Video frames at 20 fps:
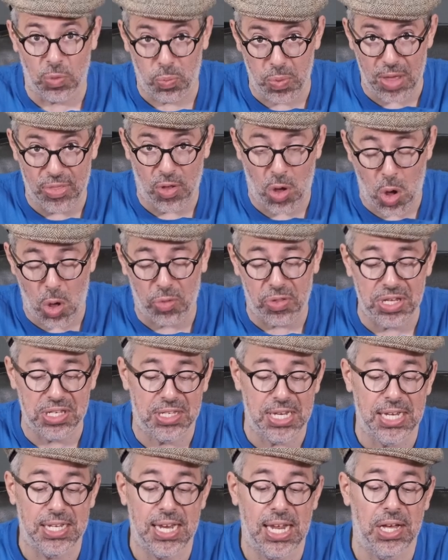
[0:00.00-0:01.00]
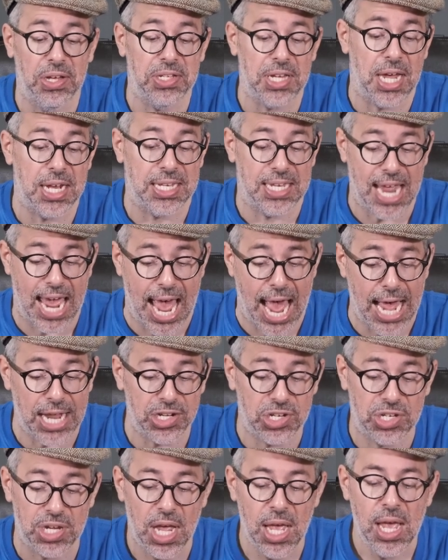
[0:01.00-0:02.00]
with all these details
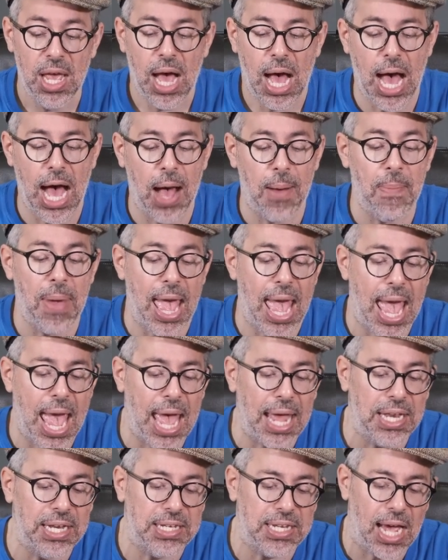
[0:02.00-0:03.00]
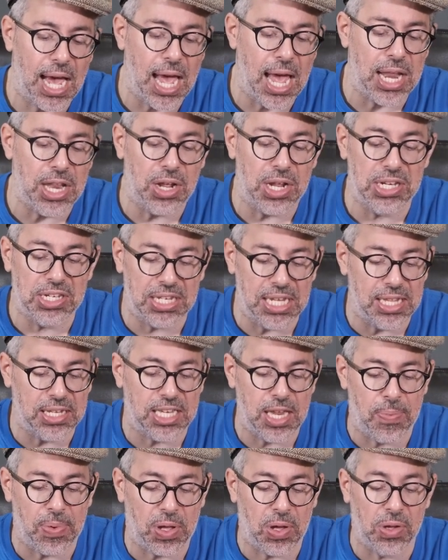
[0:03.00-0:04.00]
attached. And you can see the
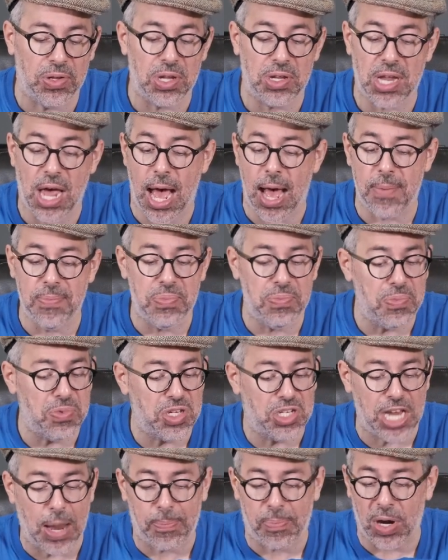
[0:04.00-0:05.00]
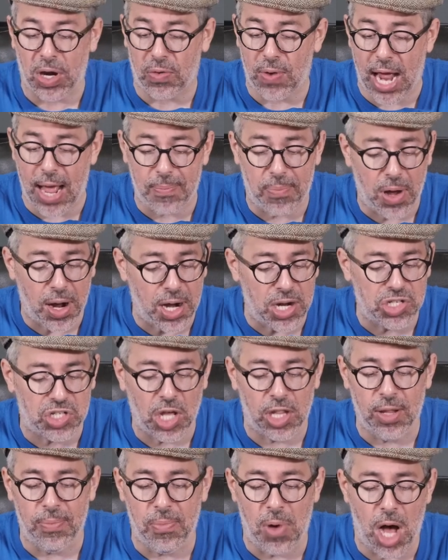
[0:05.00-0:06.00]
typical separate grab irons
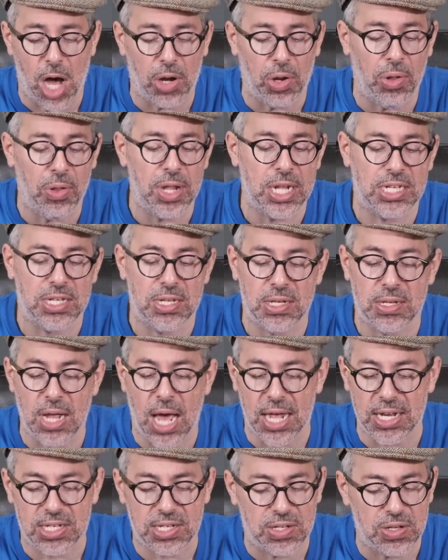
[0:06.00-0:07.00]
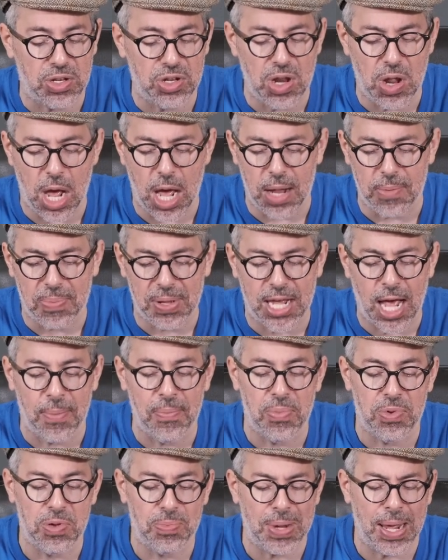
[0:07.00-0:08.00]
on the model. That's
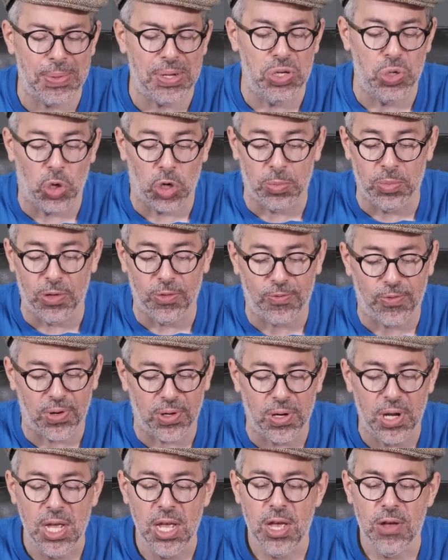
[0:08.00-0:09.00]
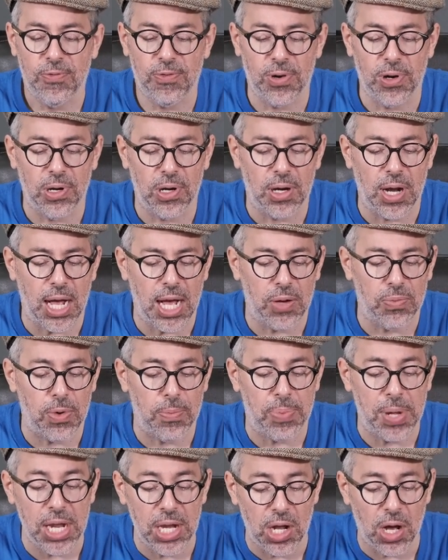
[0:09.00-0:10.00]
becoming normal for
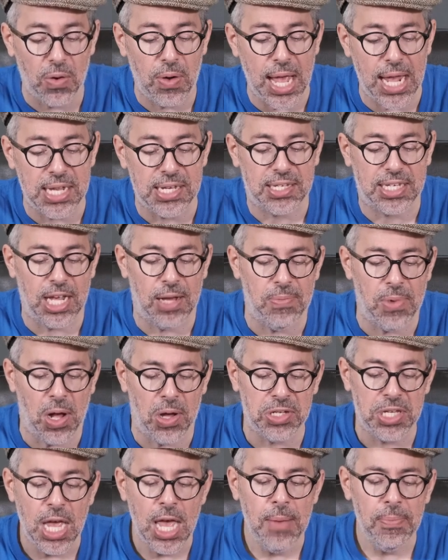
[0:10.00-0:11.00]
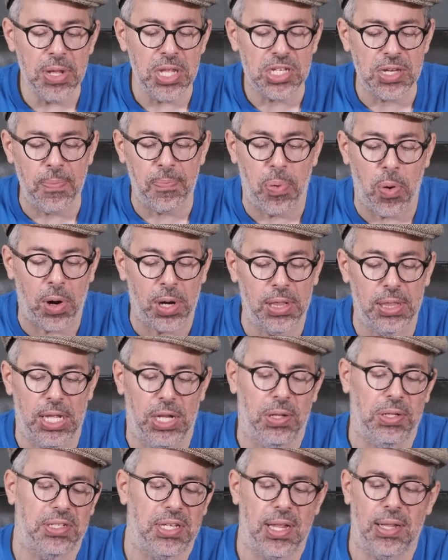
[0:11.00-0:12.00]
Rapido and N-scale models. But there's important
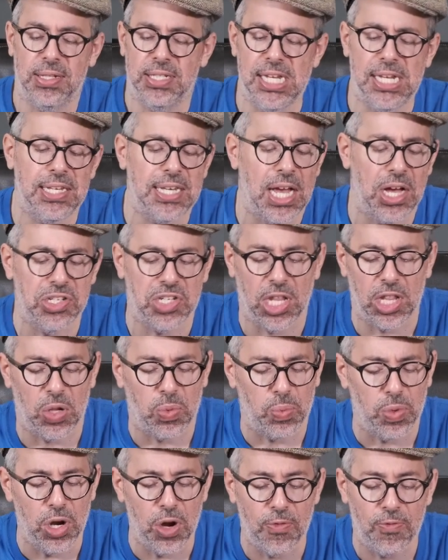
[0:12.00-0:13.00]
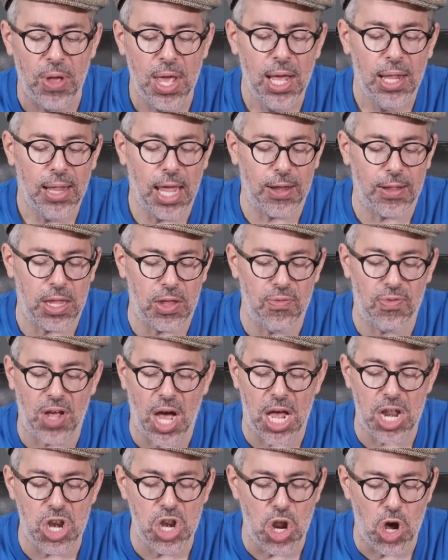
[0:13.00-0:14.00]
little details on the roof, like you've
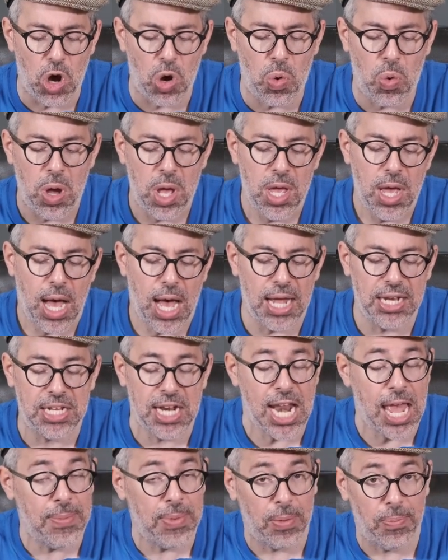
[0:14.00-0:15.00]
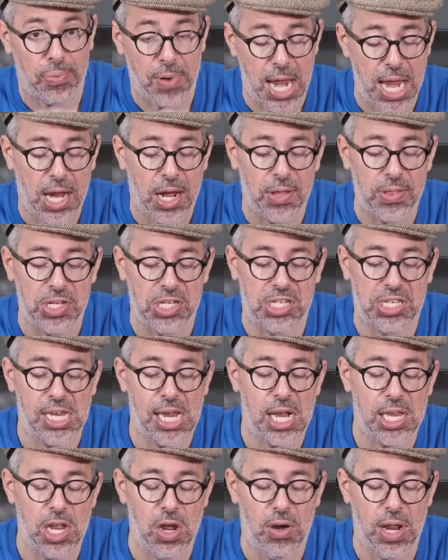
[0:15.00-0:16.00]
got no dynamic brake on the
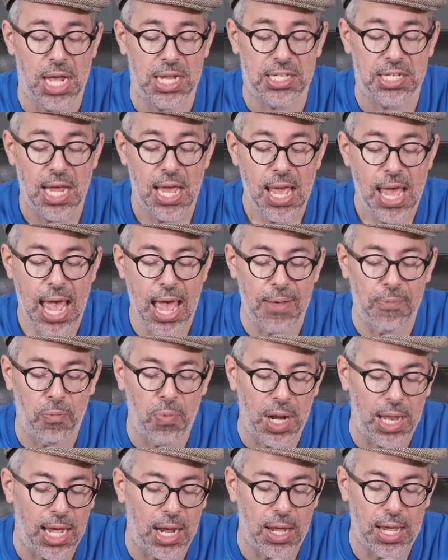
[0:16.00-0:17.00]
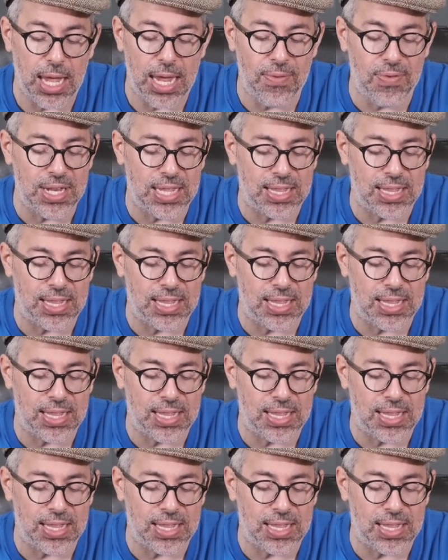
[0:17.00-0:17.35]
CN units, and what, like, even